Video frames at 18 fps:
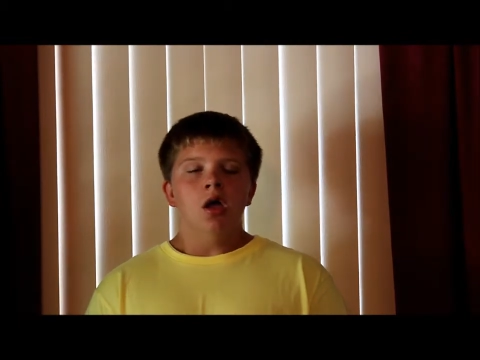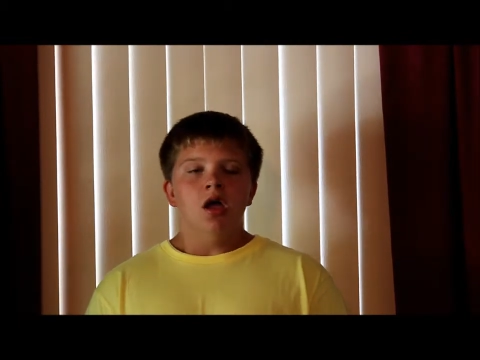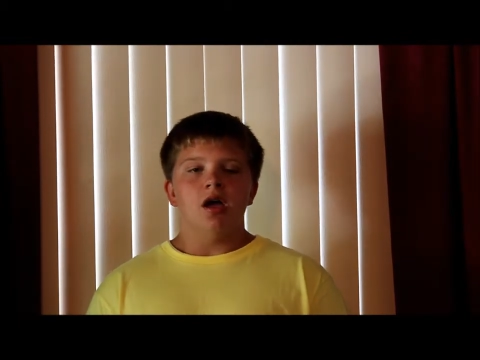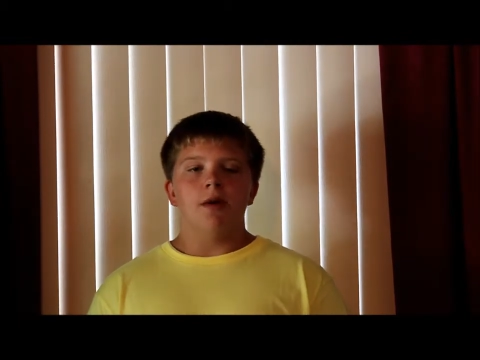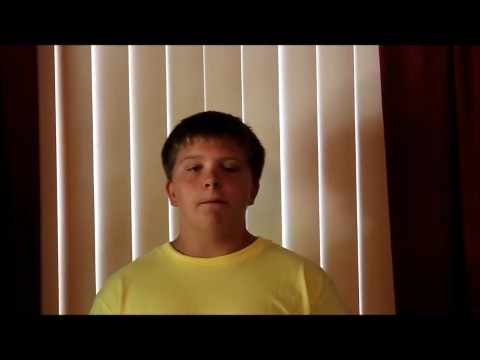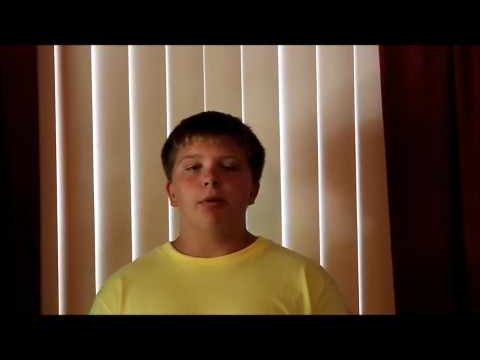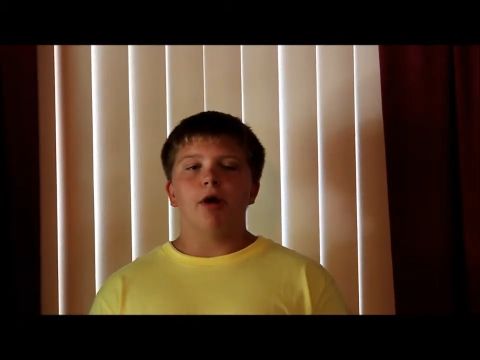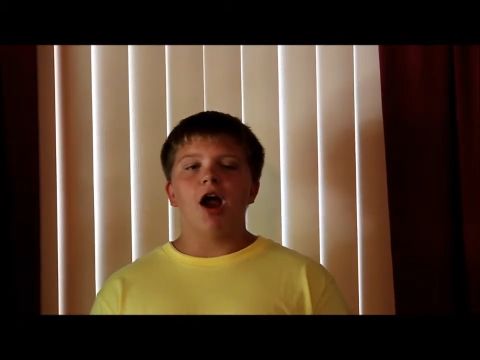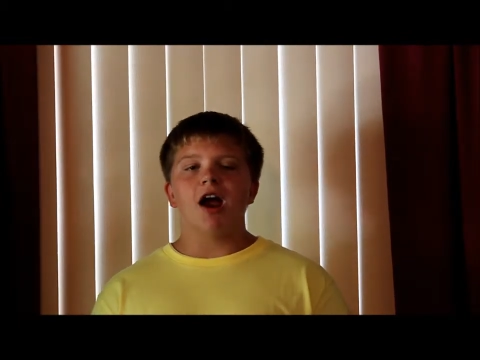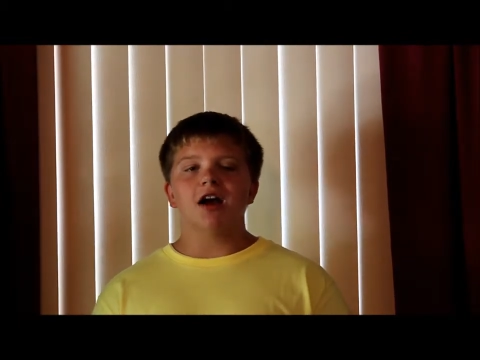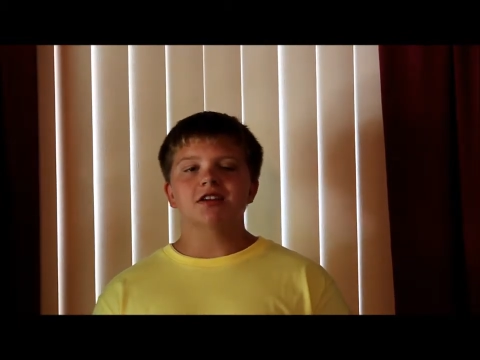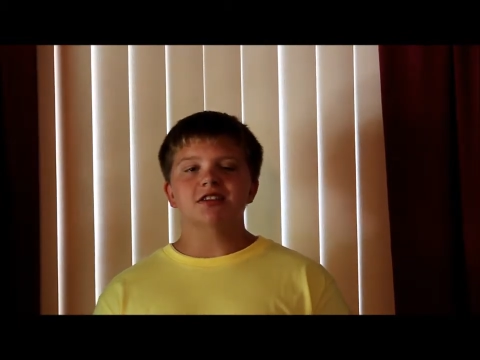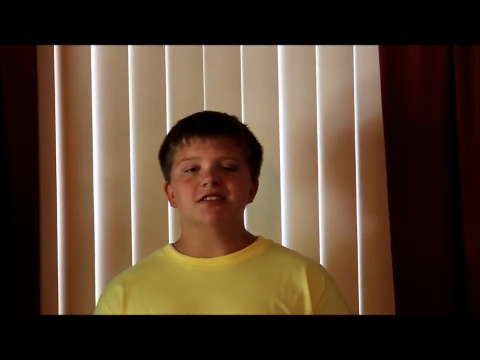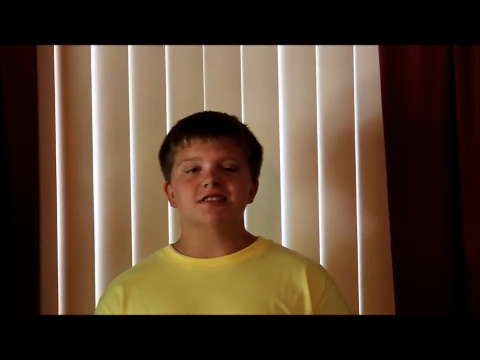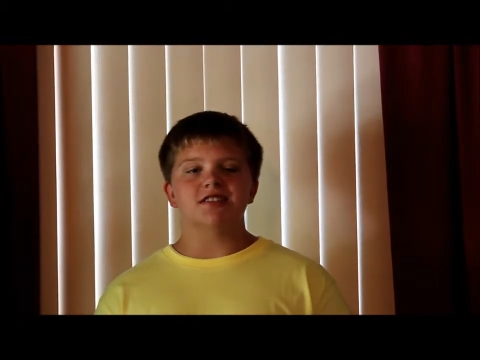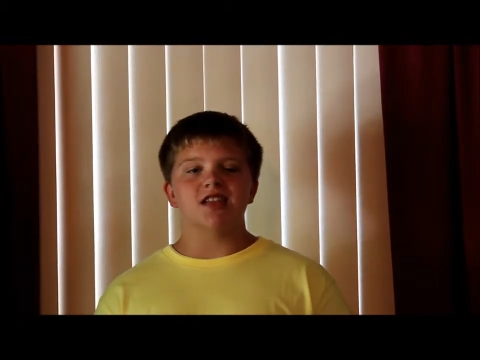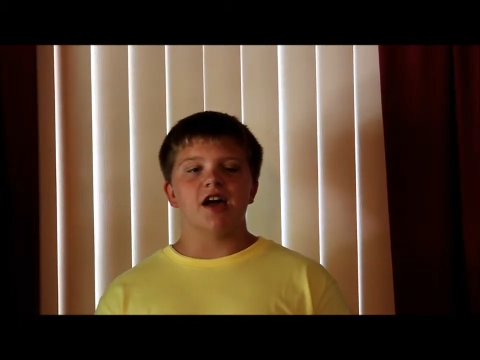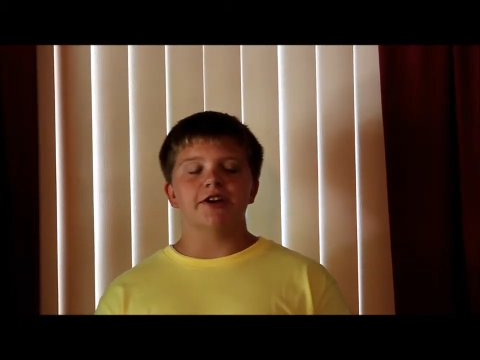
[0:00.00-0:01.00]
And
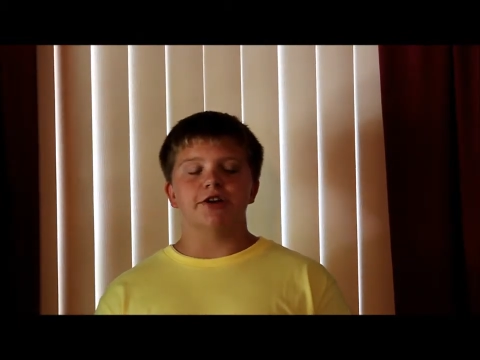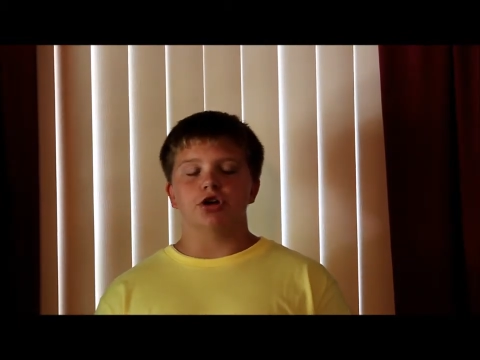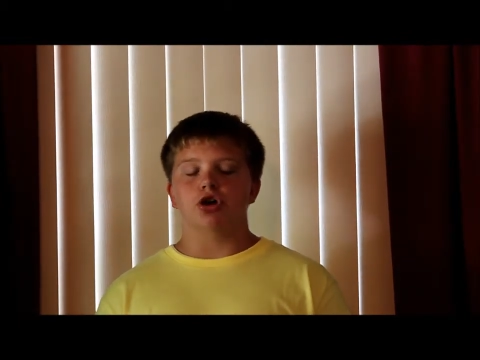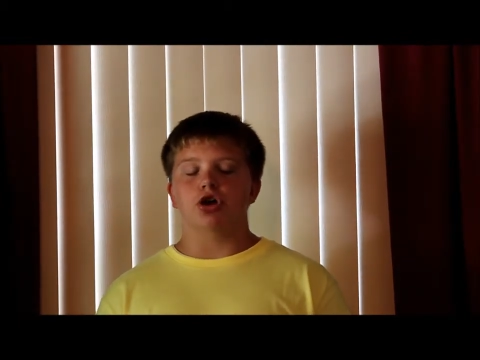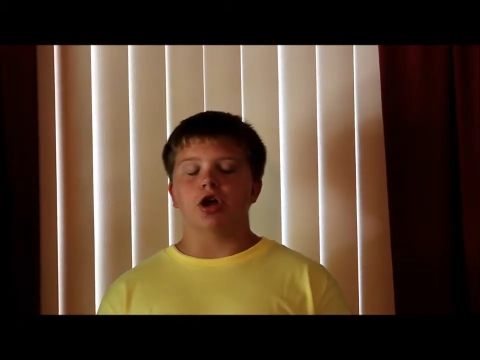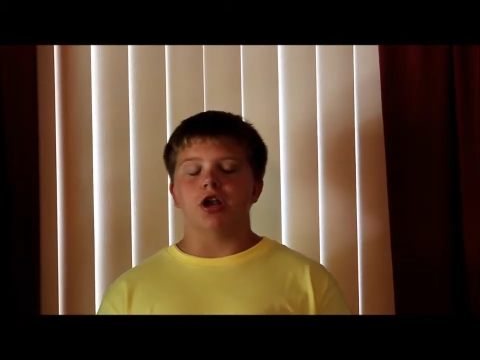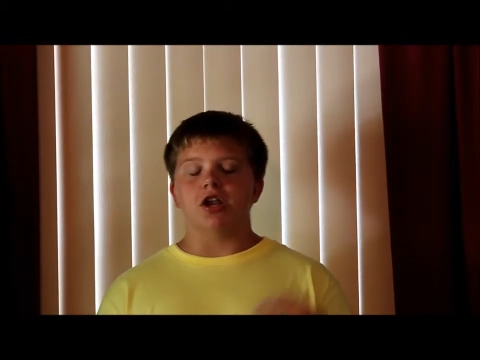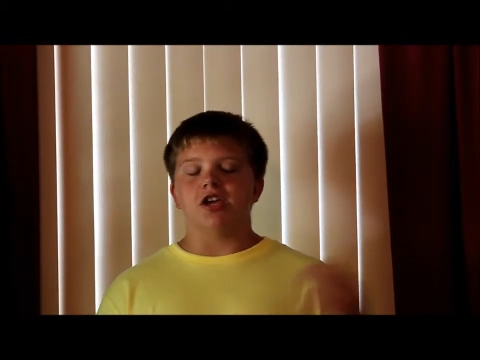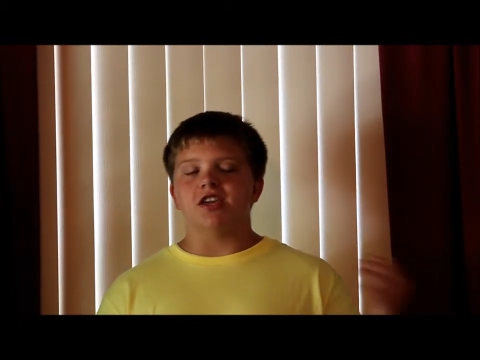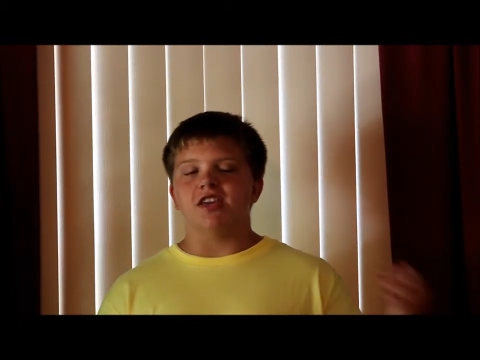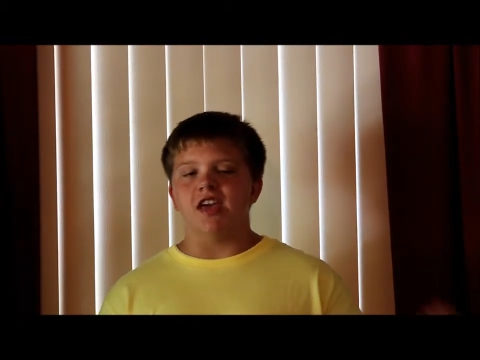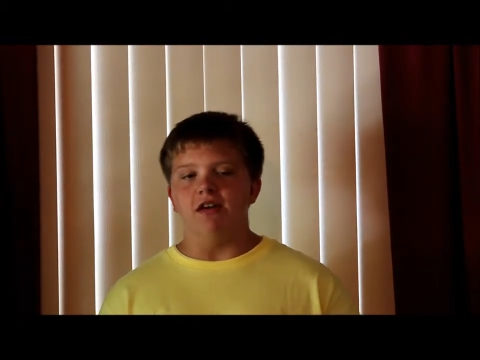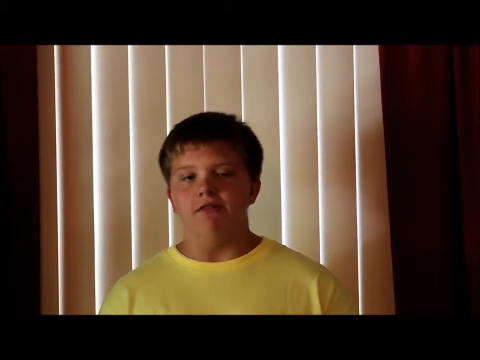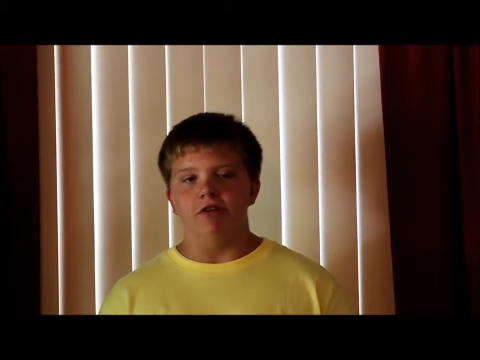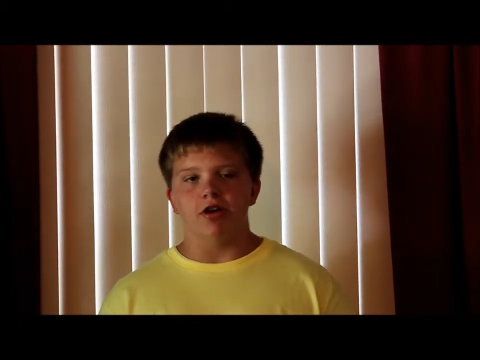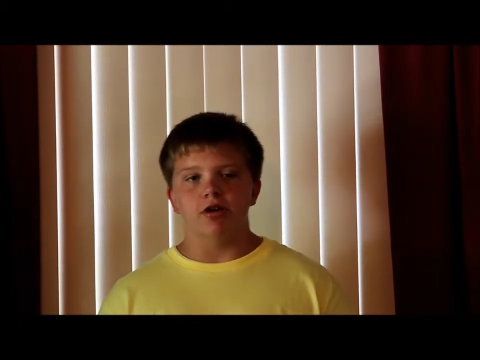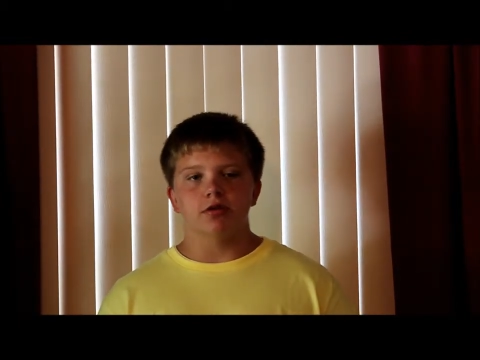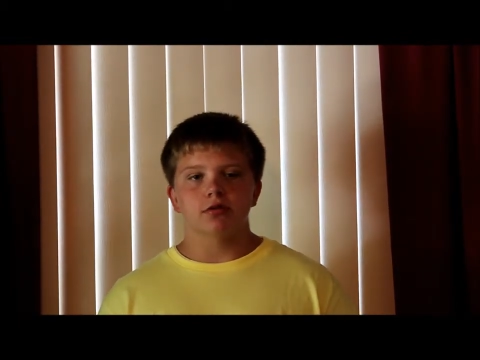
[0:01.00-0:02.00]
practice like you're going to give
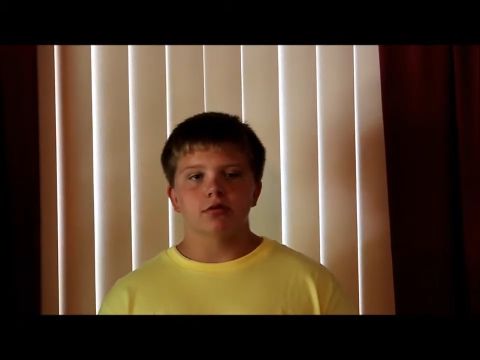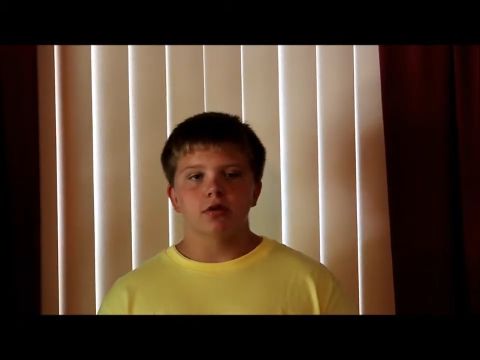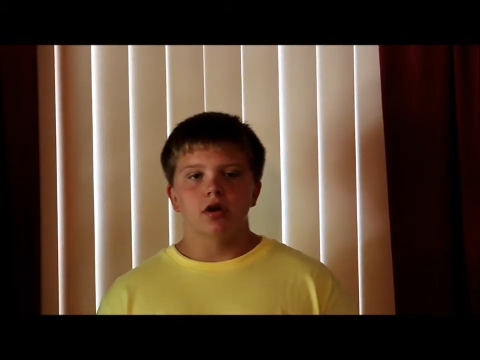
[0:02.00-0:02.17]
it.